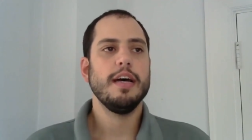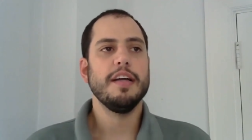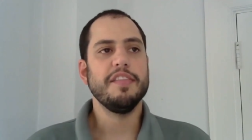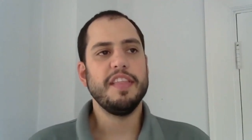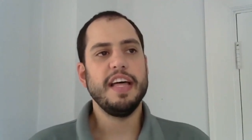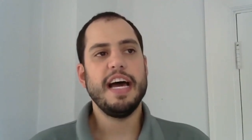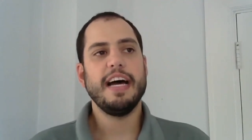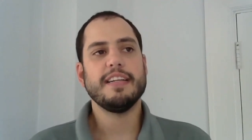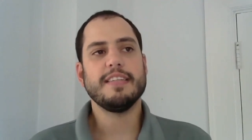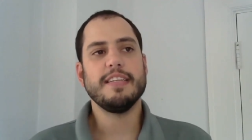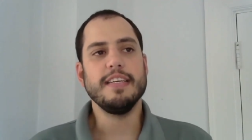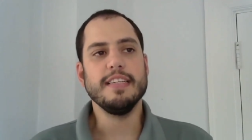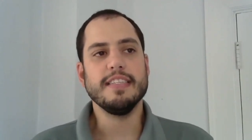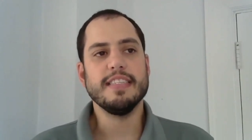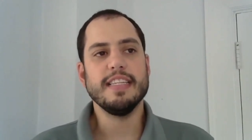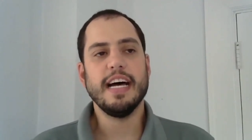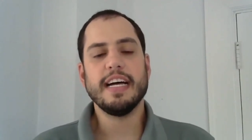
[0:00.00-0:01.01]
that
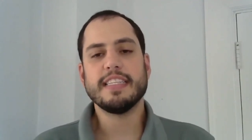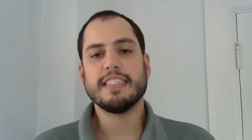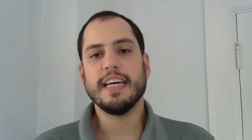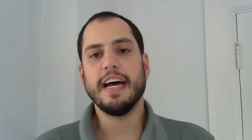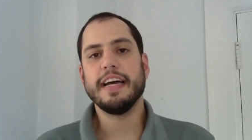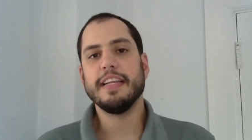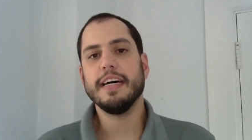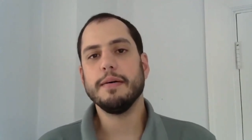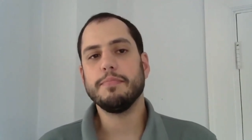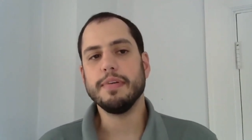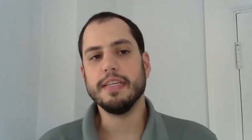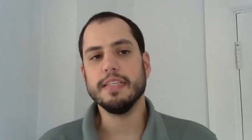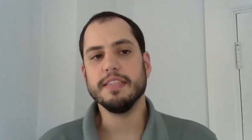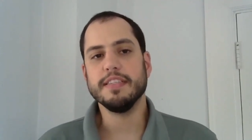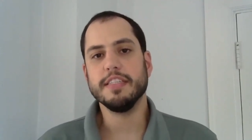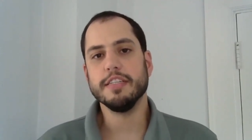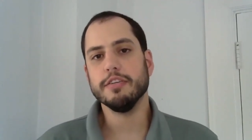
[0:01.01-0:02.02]
is not tied up
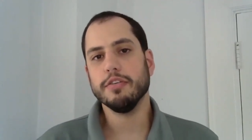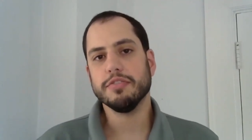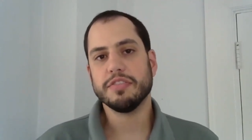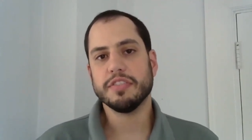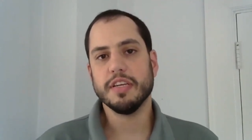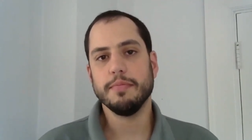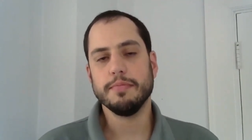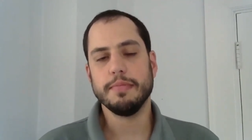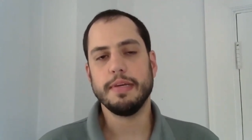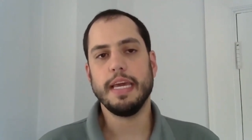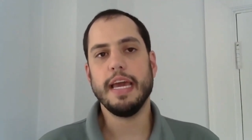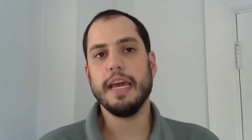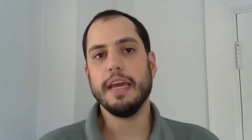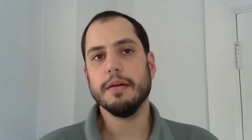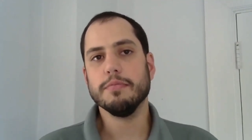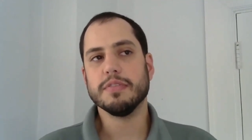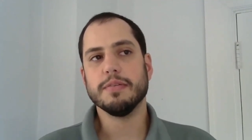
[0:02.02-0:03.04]
in zero sum
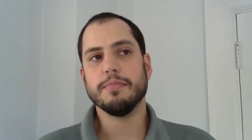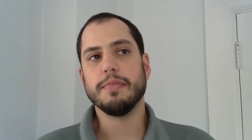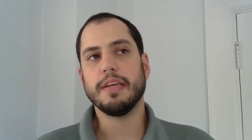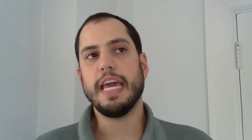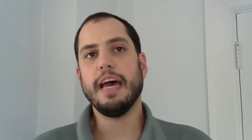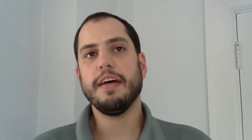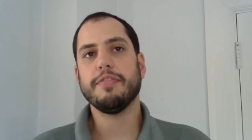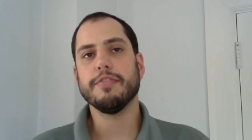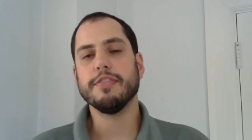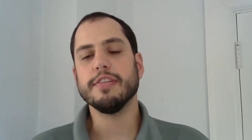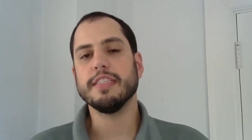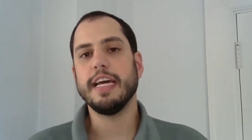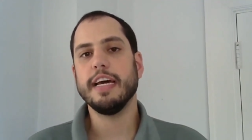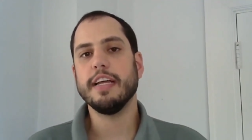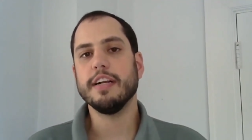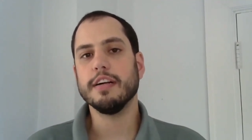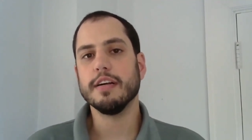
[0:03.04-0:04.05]
games. And Kathryn
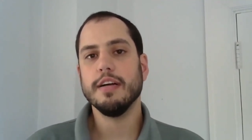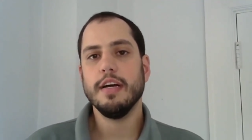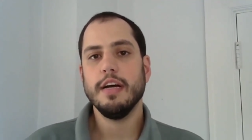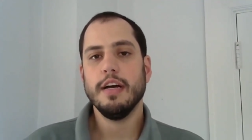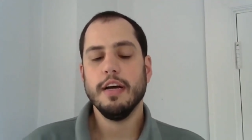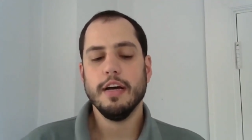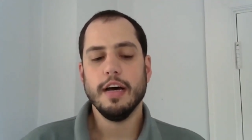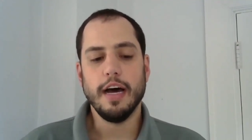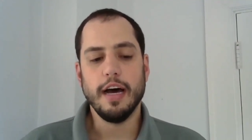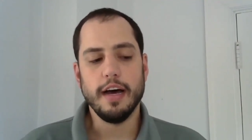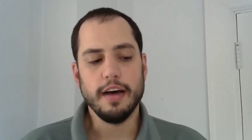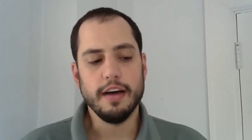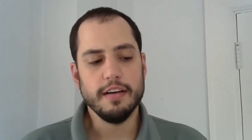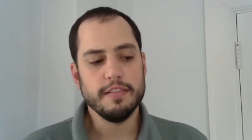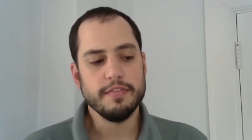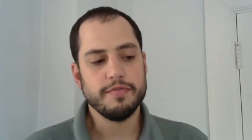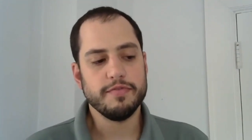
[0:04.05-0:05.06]
Tanner
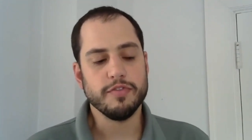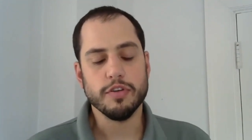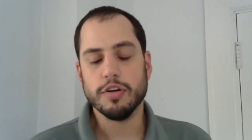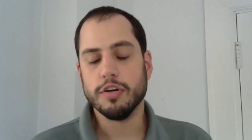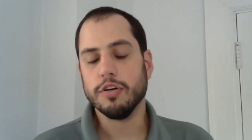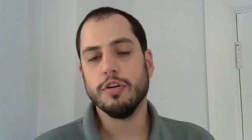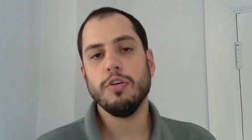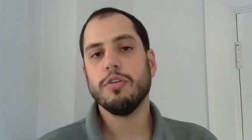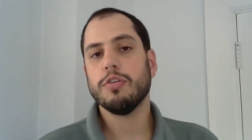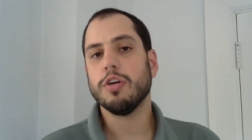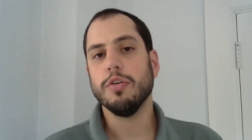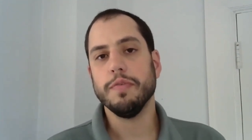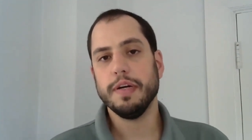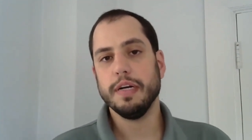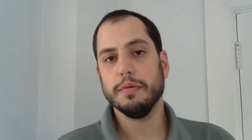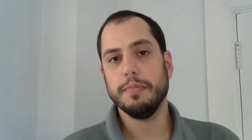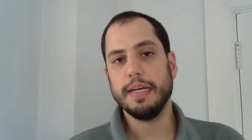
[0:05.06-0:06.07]
uh, for her whole
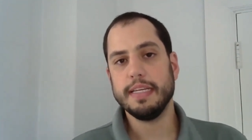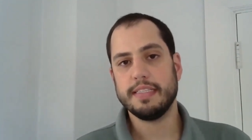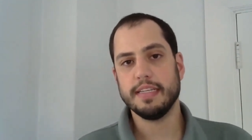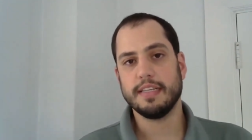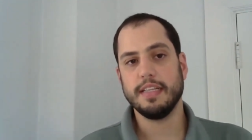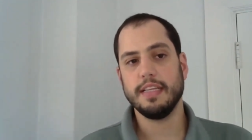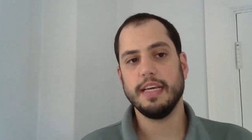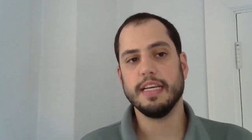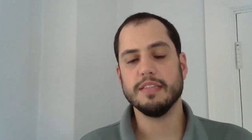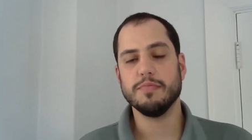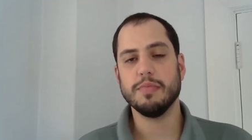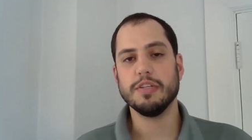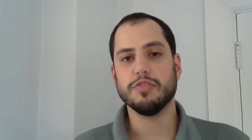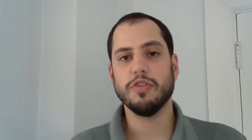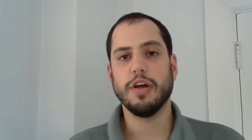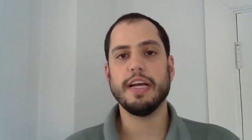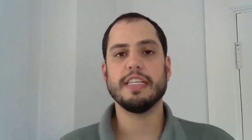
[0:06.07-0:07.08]
career, basically, has
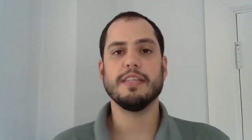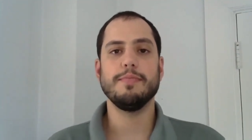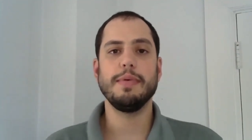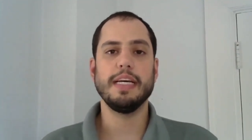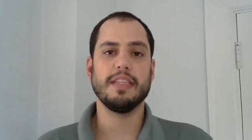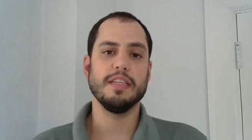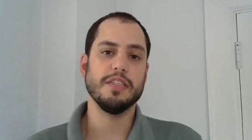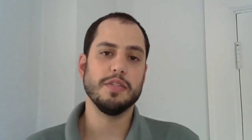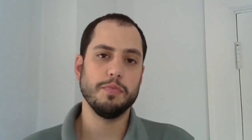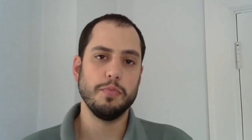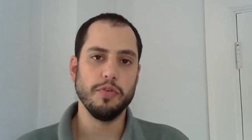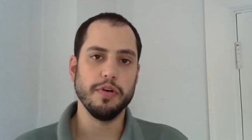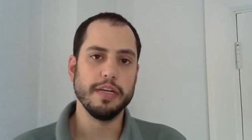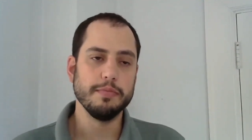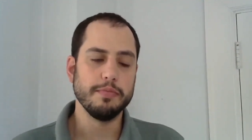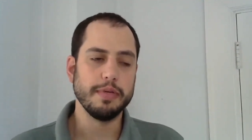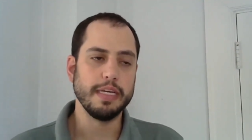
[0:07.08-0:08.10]
been trying to make this
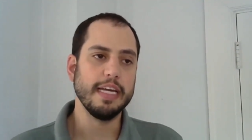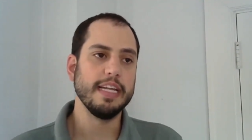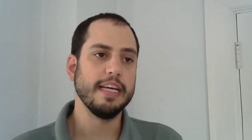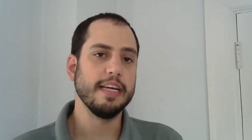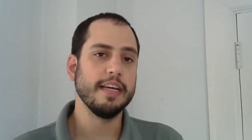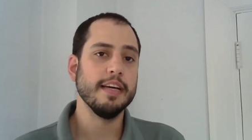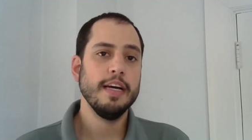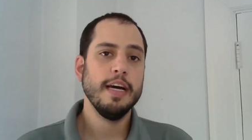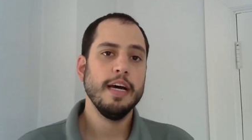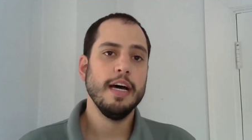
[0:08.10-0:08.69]
point, beginning